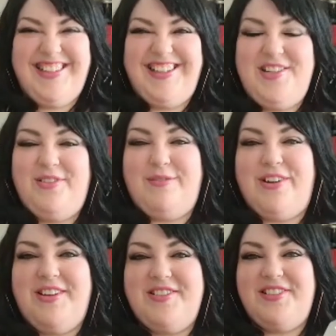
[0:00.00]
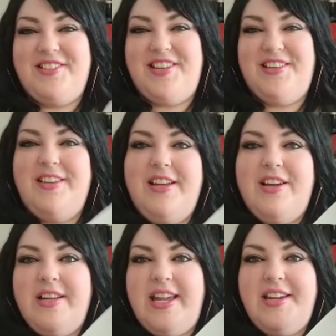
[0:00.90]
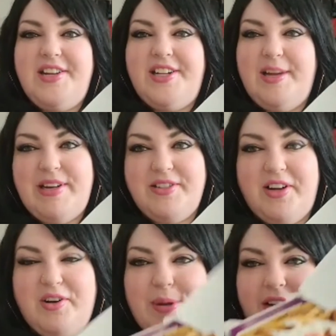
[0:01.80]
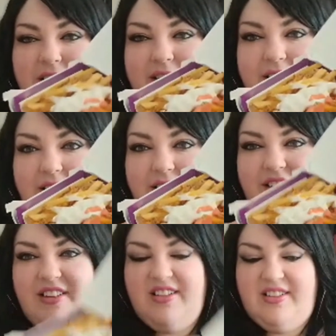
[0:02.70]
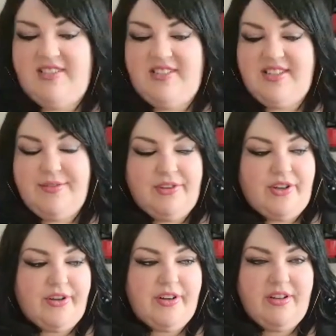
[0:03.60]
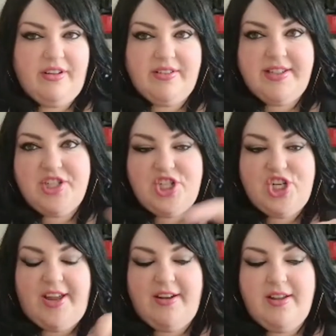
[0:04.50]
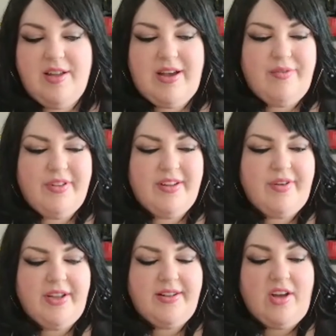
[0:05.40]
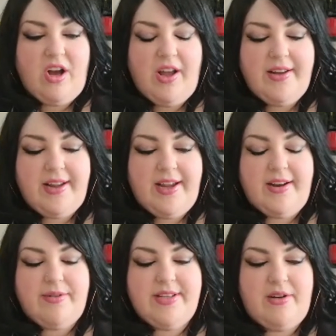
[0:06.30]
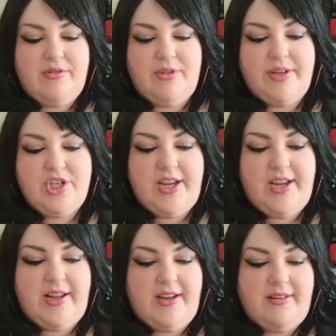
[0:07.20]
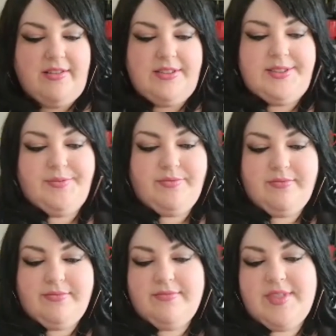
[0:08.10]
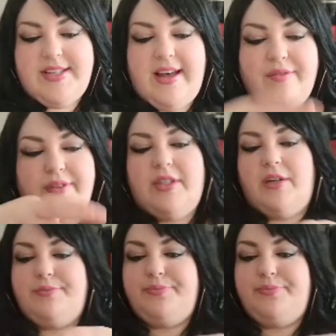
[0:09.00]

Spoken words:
Do you love your cousin, Lindsay? Cotton candy. I'm eating Taco Bell. It doesn't even look good. It looks like shit. I don't feel like fucking it's hot, and I was out doing shit and stuff, and you know.